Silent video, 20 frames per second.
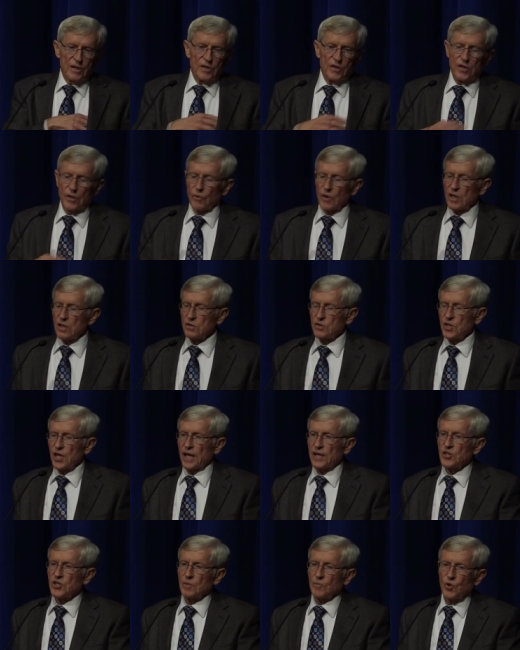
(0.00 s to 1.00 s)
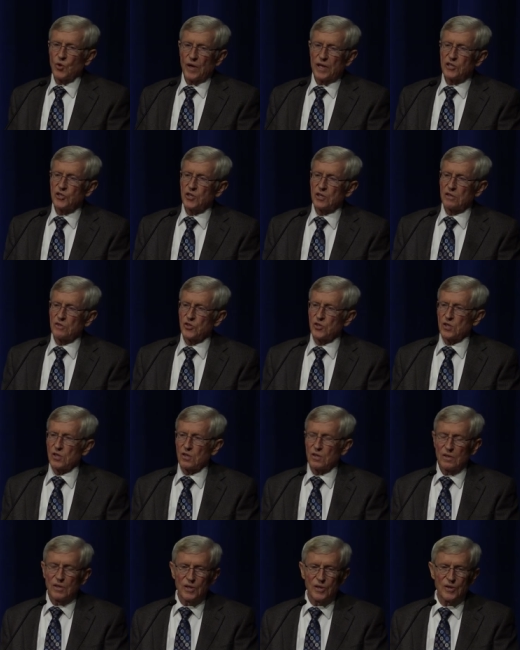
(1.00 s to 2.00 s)
You want to take some questions,
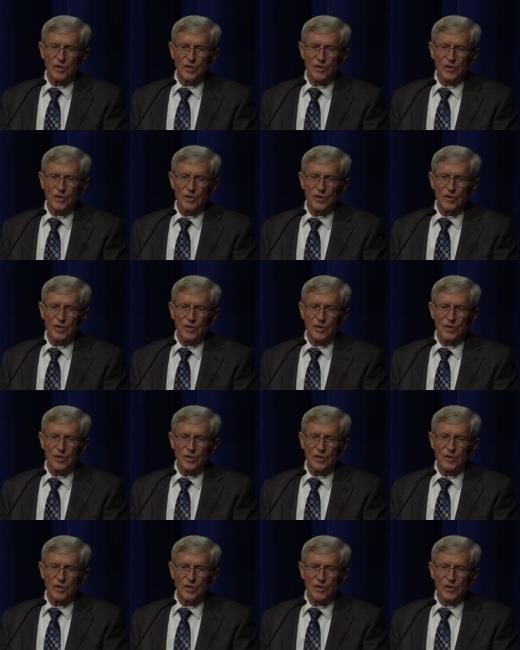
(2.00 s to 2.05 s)
or